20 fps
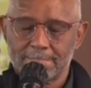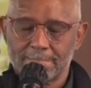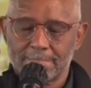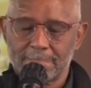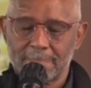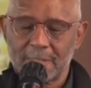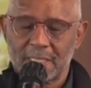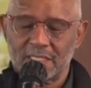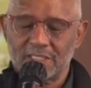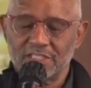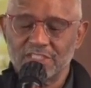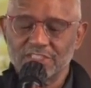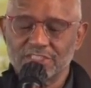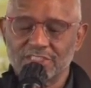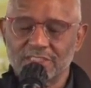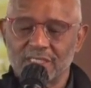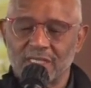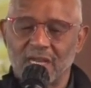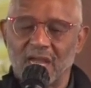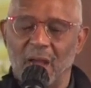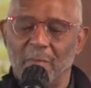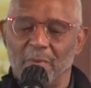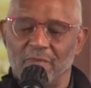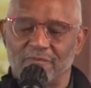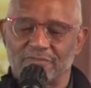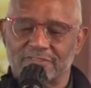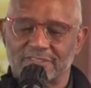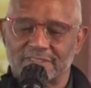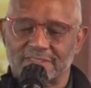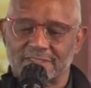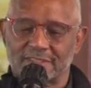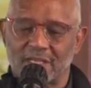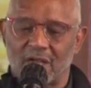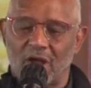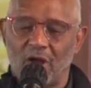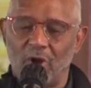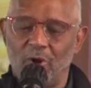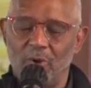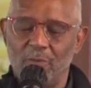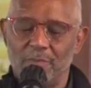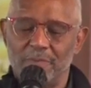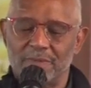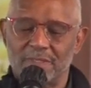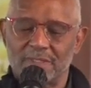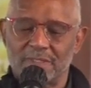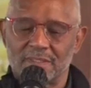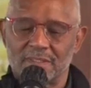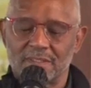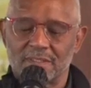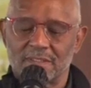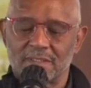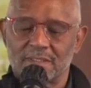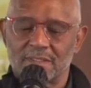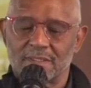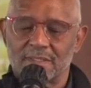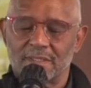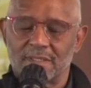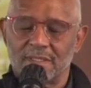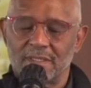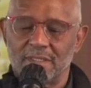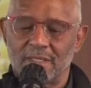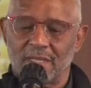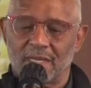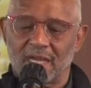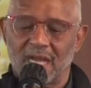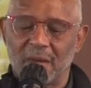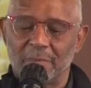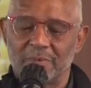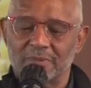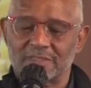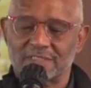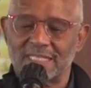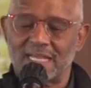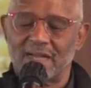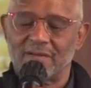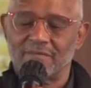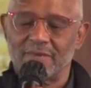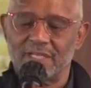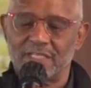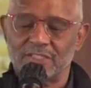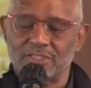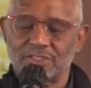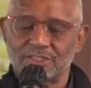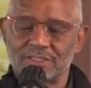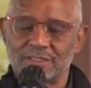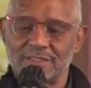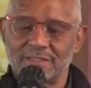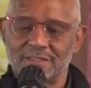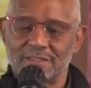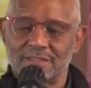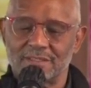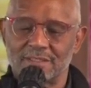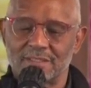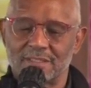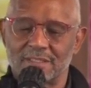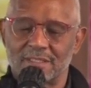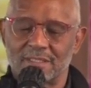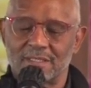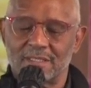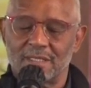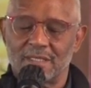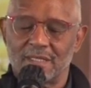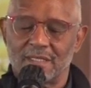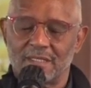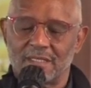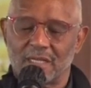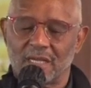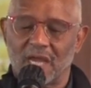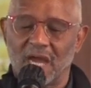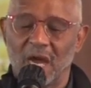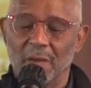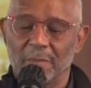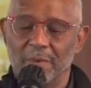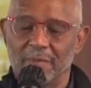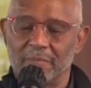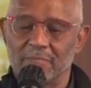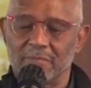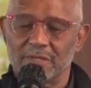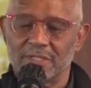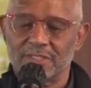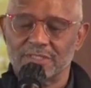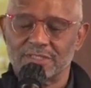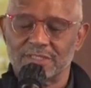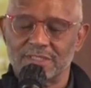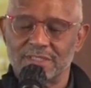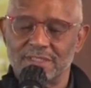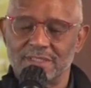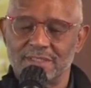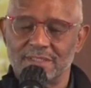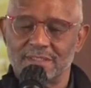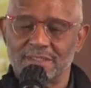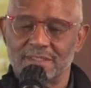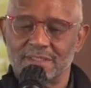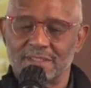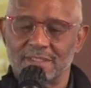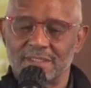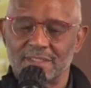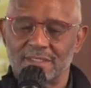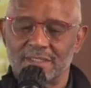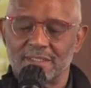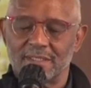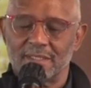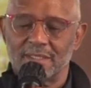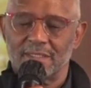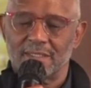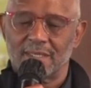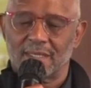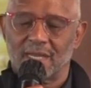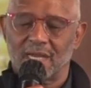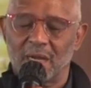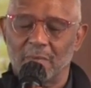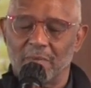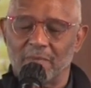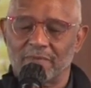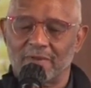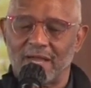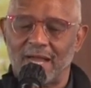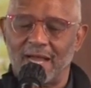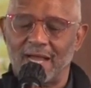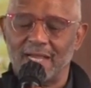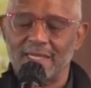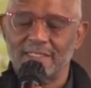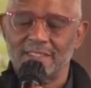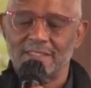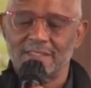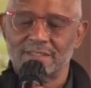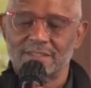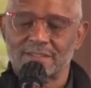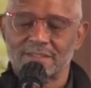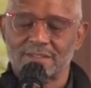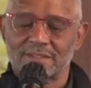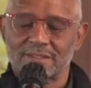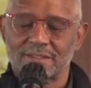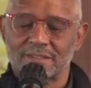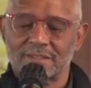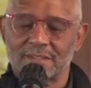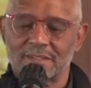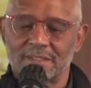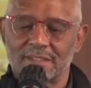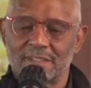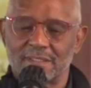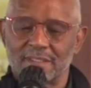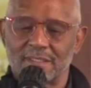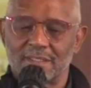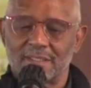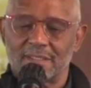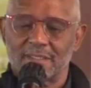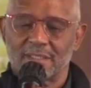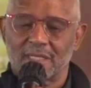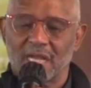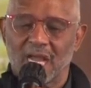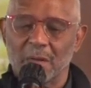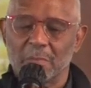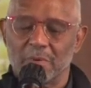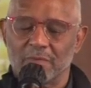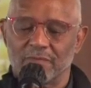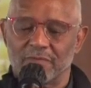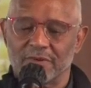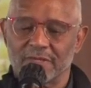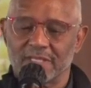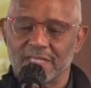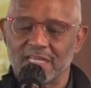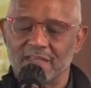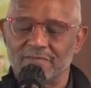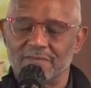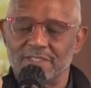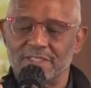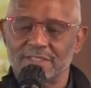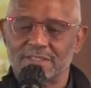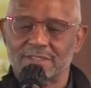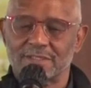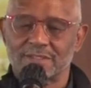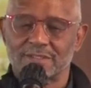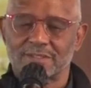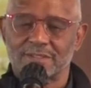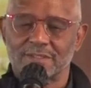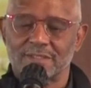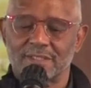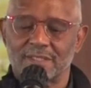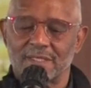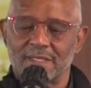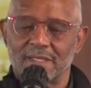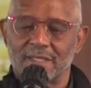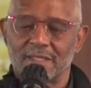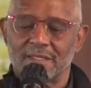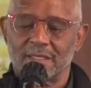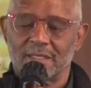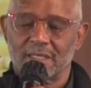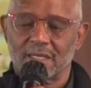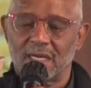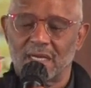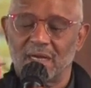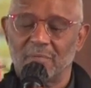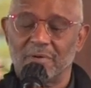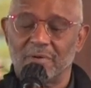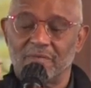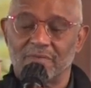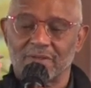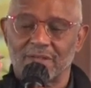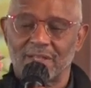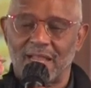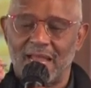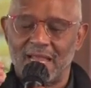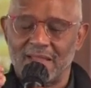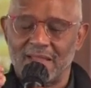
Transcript: This is the cup of hope, the cup of salvation, the cup of mercy, the cup of kindness, the cup of forgiveness, the cup of life.